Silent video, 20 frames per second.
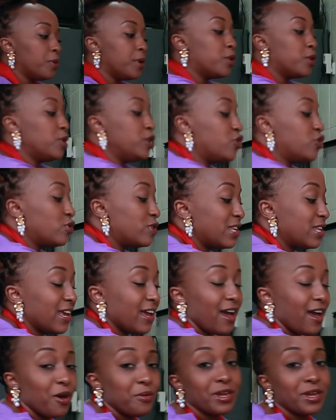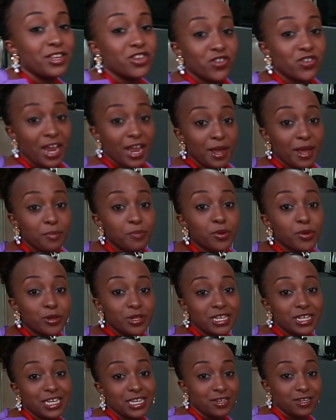We're going to take our dry
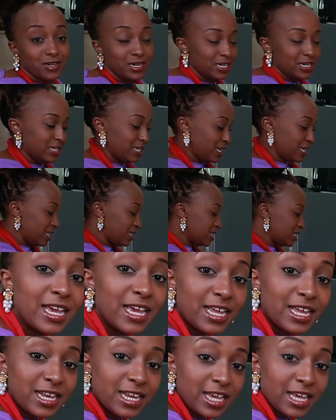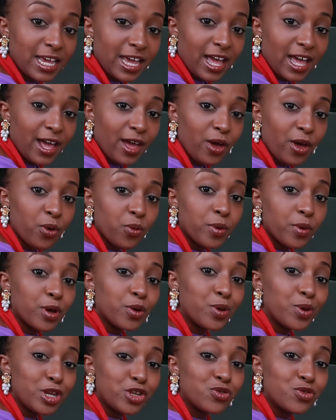boiled ingredients. In here, we're
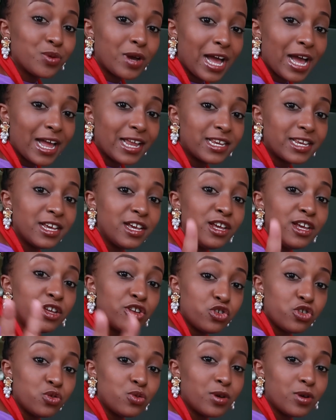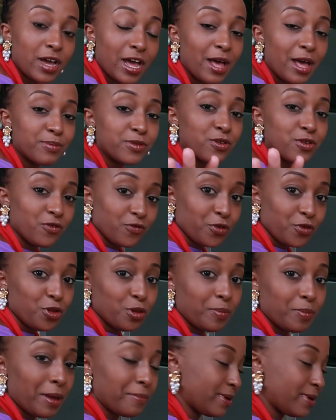going to add 2 cups of
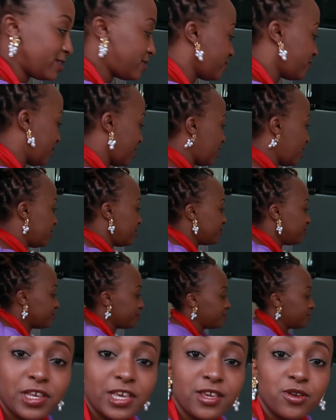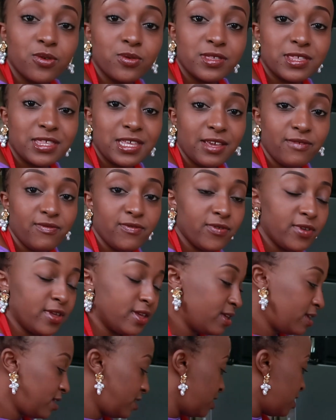all-purpose flour. Take your sieve
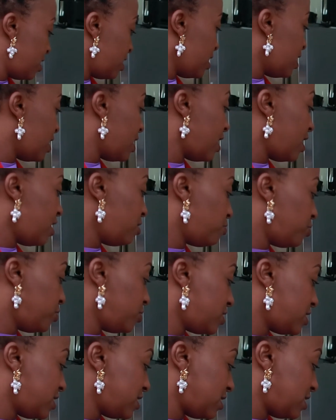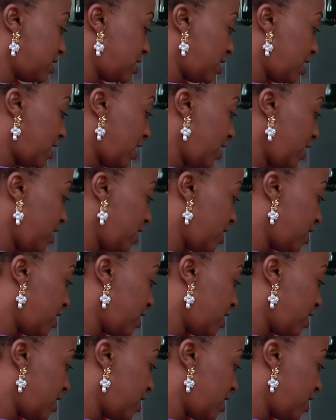and put it here.